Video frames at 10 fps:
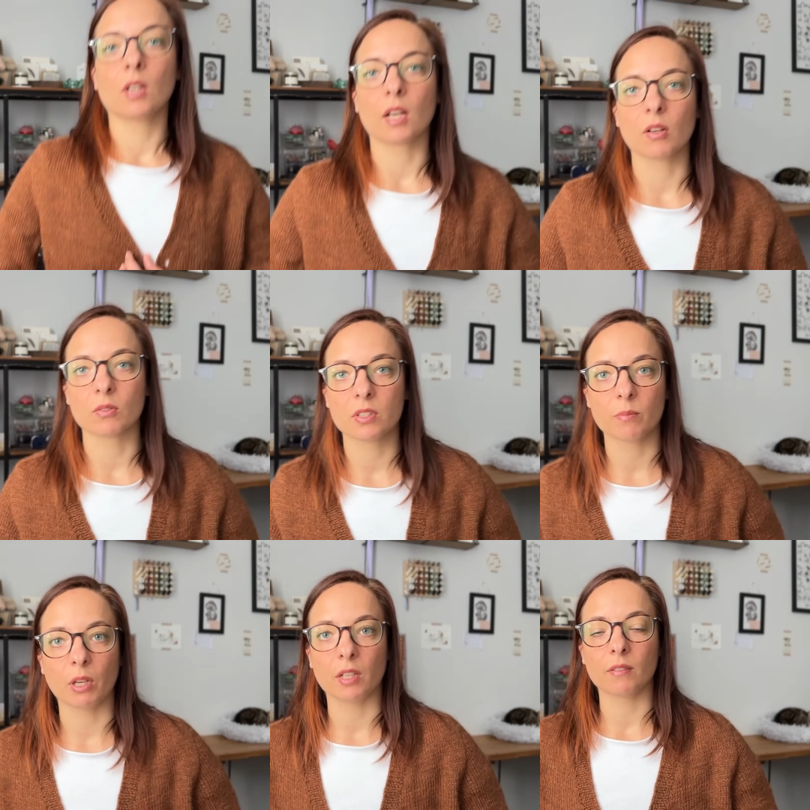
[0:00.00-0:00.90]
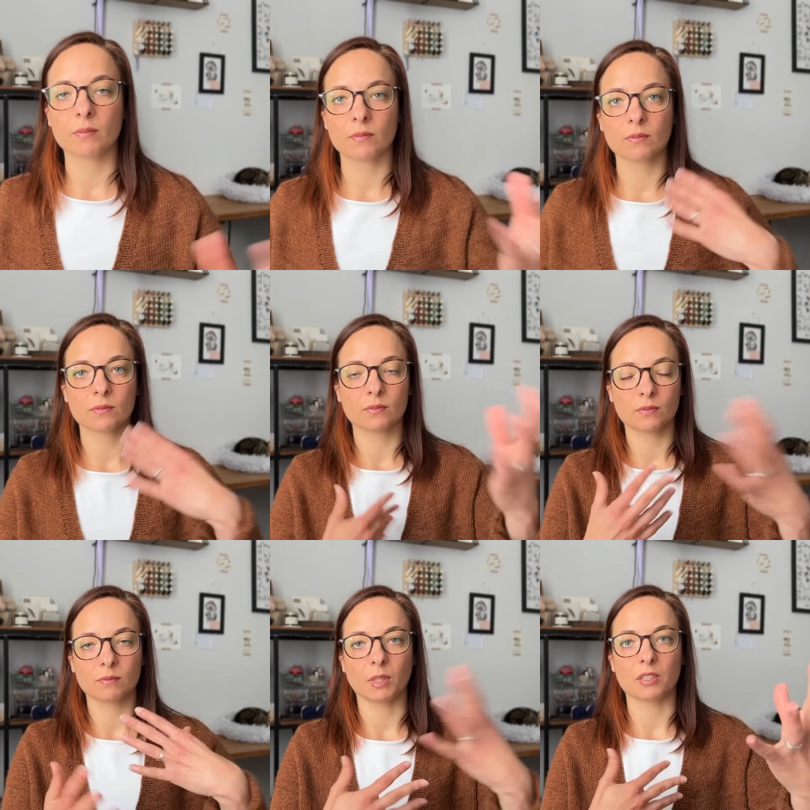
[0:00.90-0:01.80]
can't see
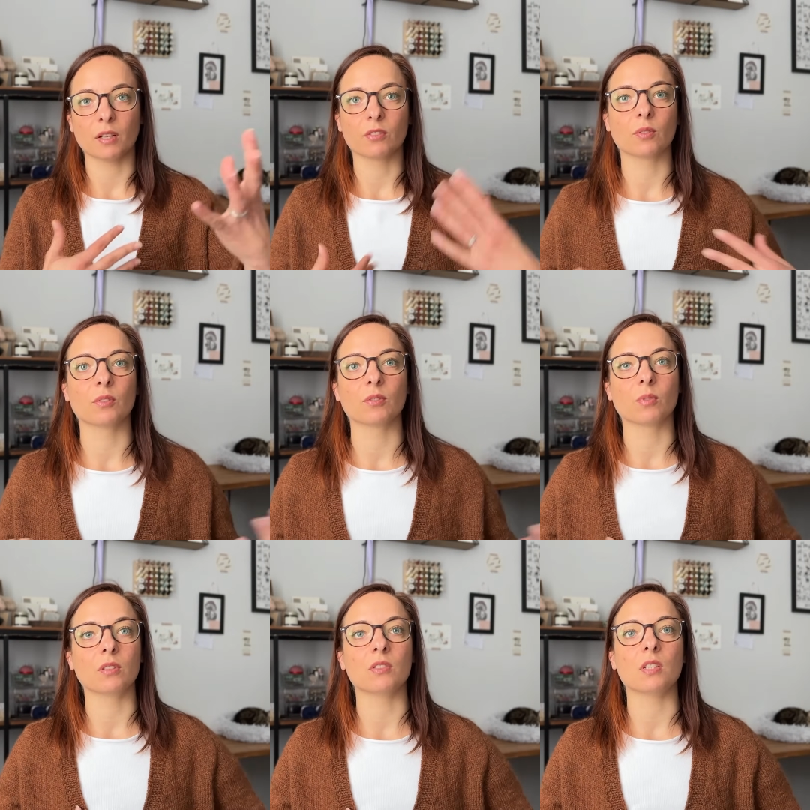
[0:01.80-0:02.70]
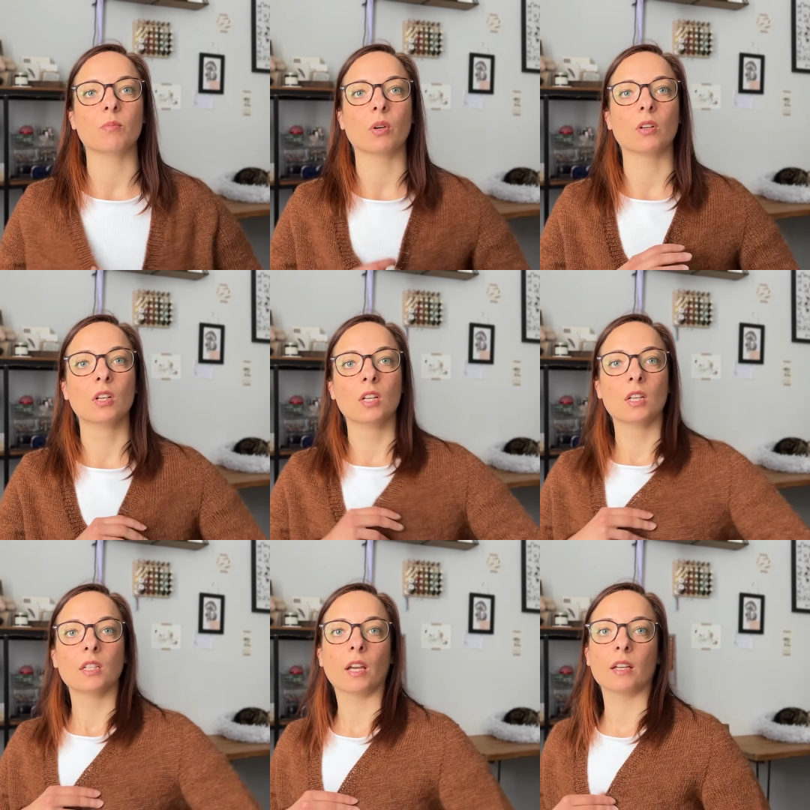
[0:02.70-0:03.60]
myself, so I don't know what you see, but
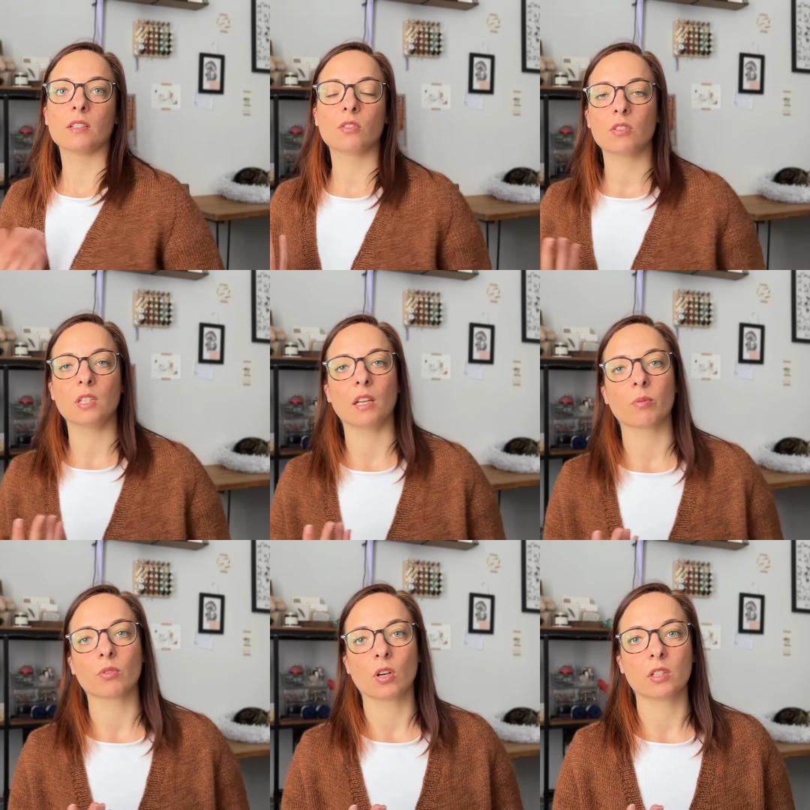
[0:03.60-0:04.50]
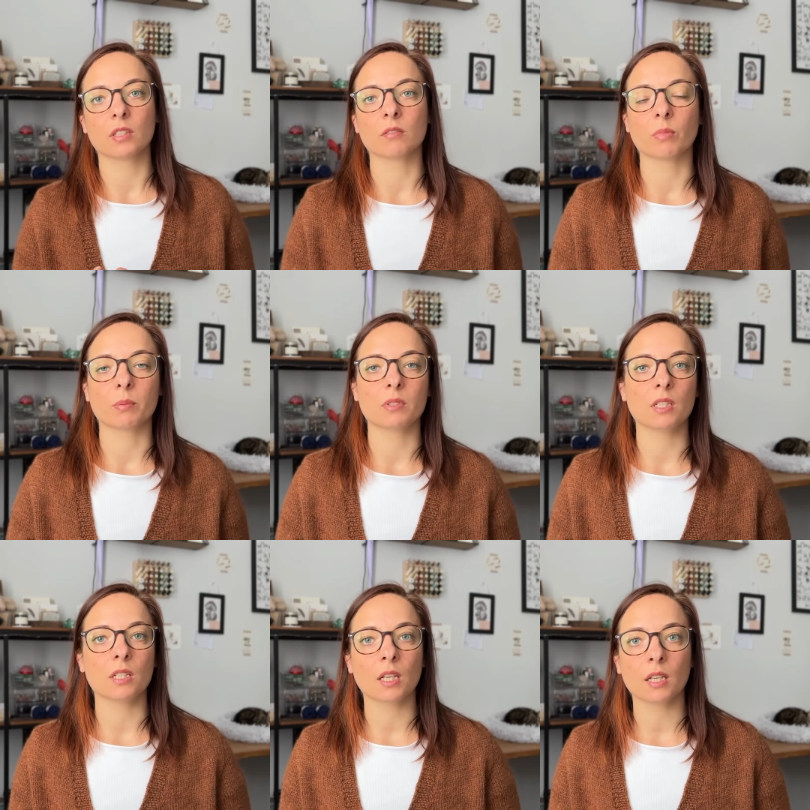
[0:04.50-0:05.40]
yeah, it's just the April cardigan by
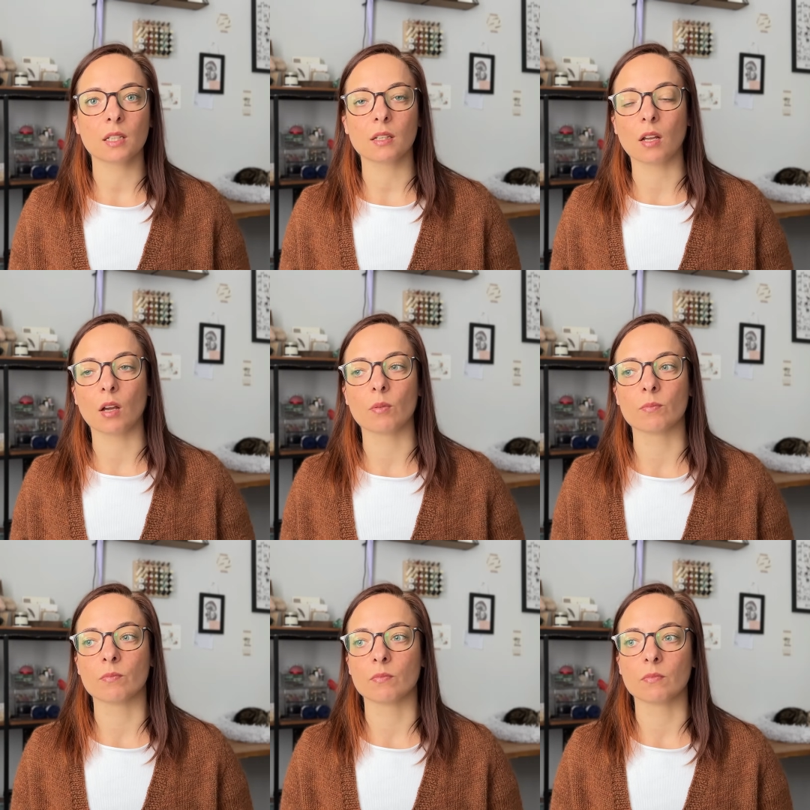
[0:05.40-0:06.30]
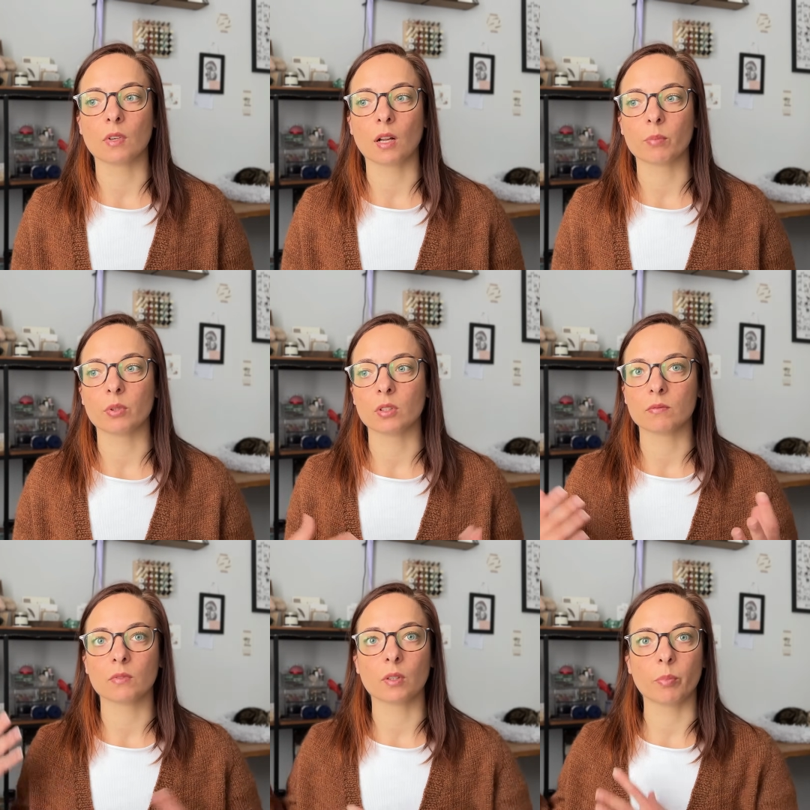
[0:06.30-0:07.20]
Petite Knit. I'll
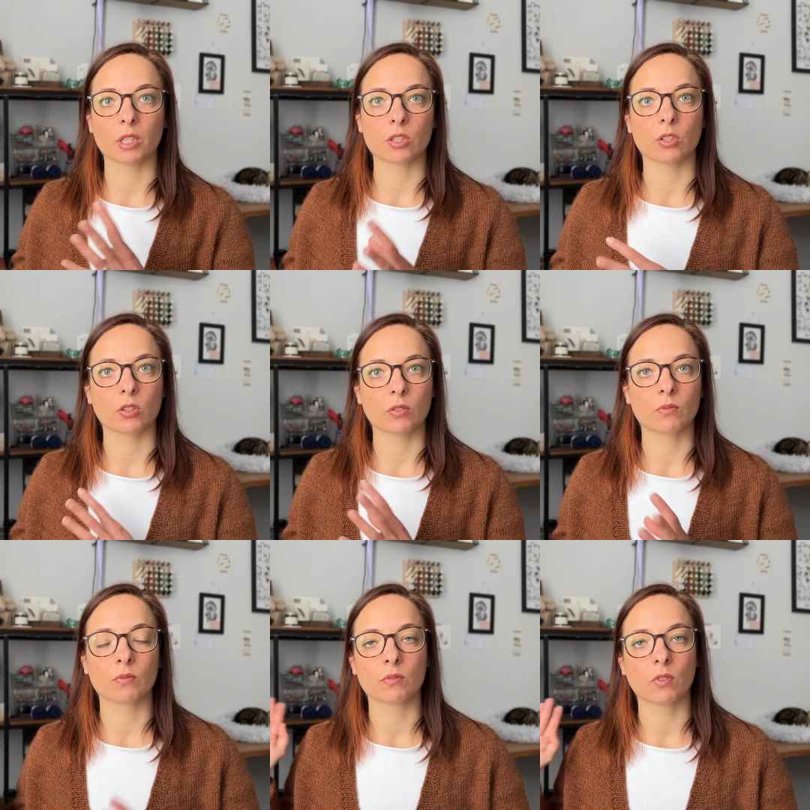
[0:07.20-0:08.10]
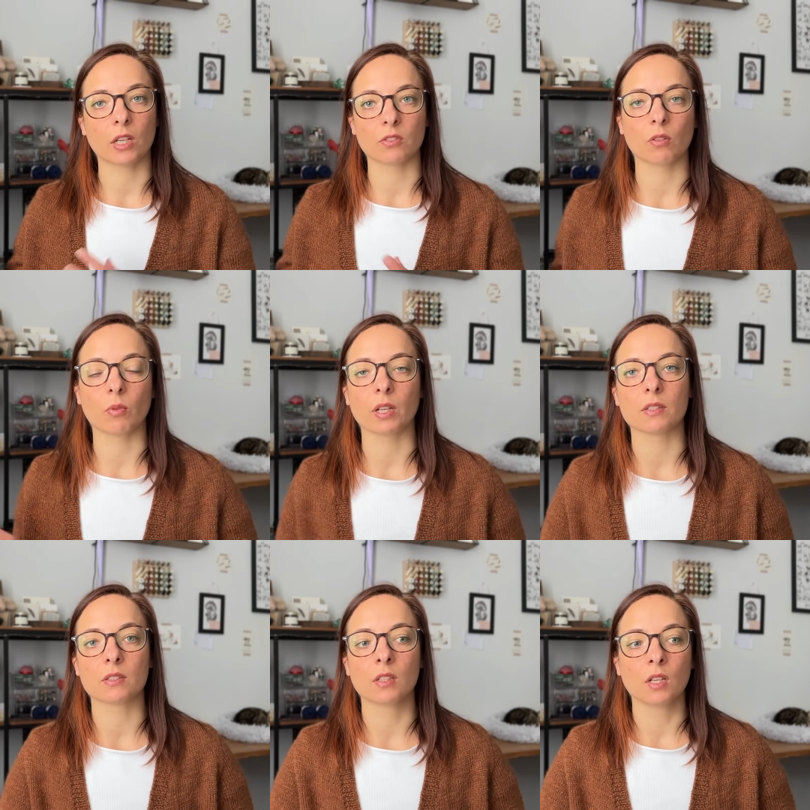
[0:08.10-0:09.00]
put a picture as
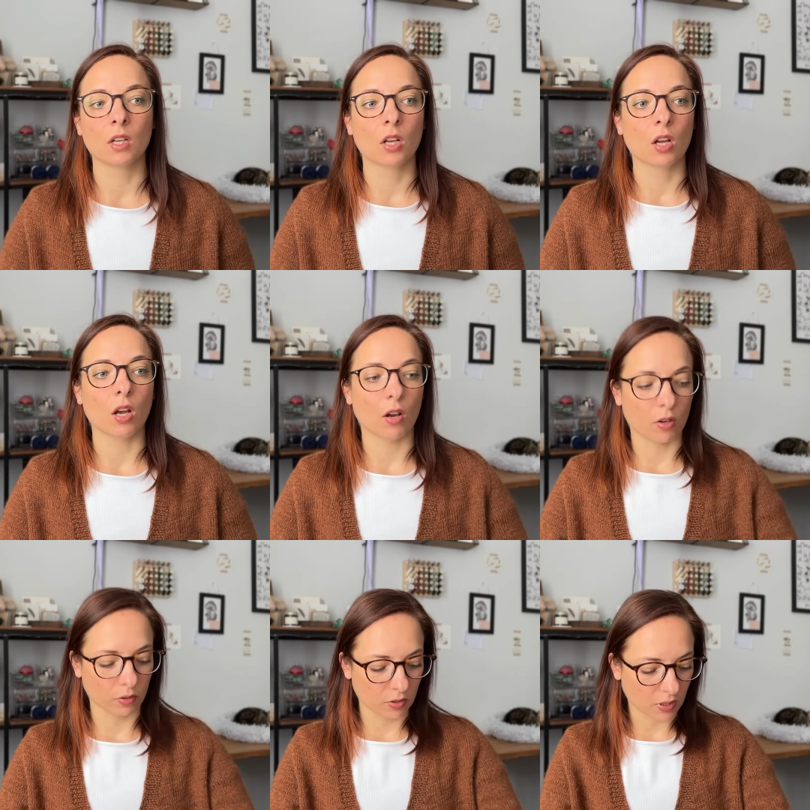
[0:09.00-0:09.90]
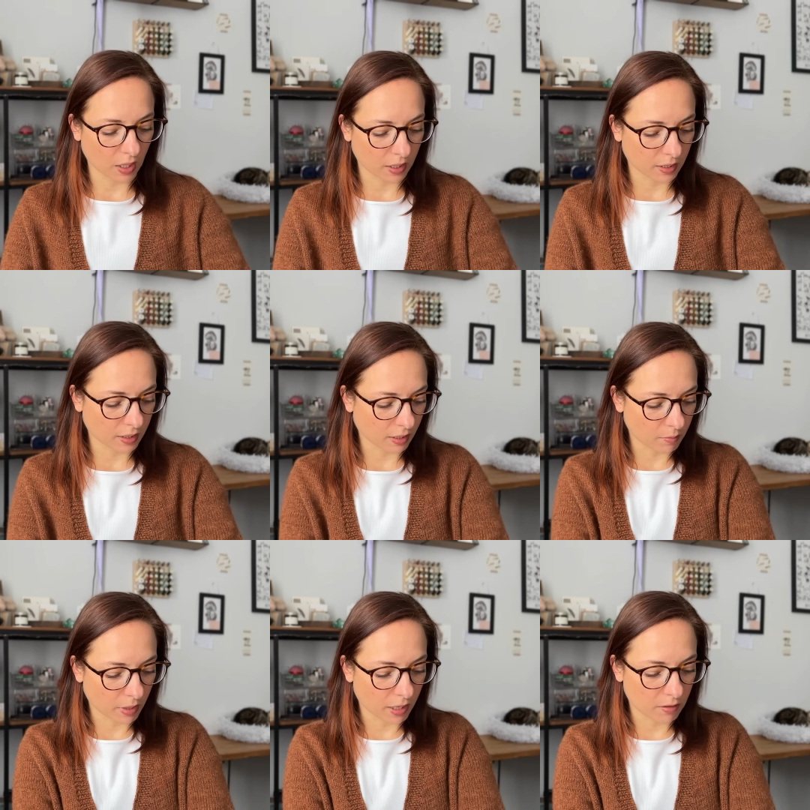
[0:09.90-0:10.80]
always on the side, and I
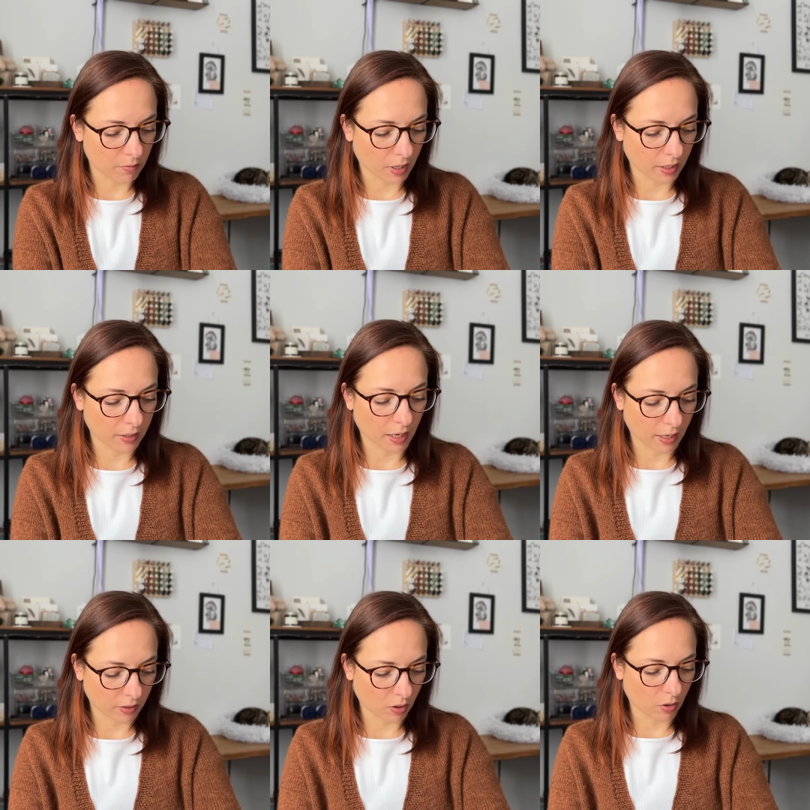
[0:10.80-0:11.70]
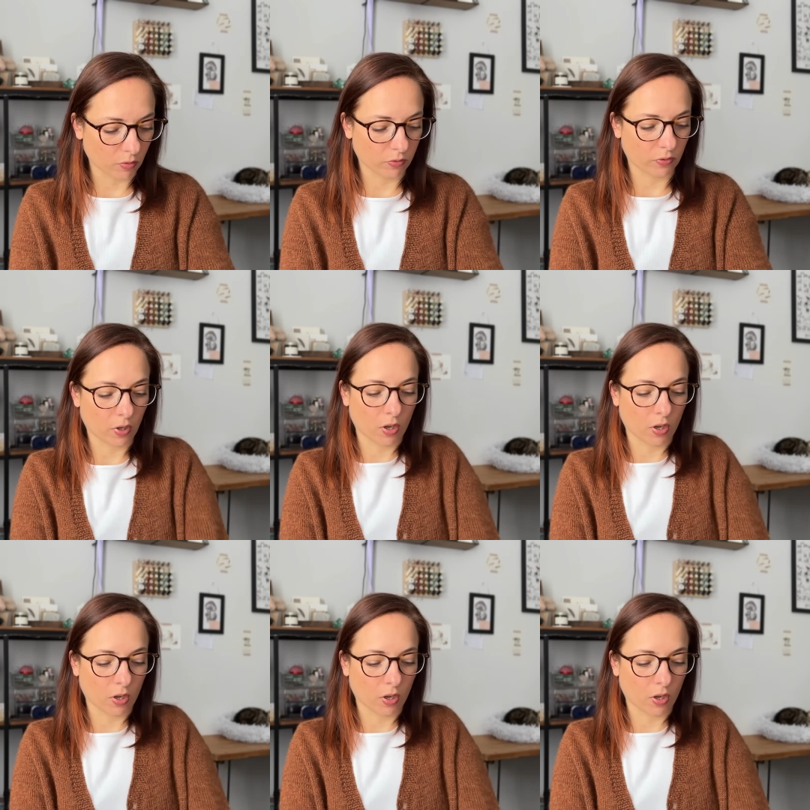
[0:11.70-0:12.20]
made mine out of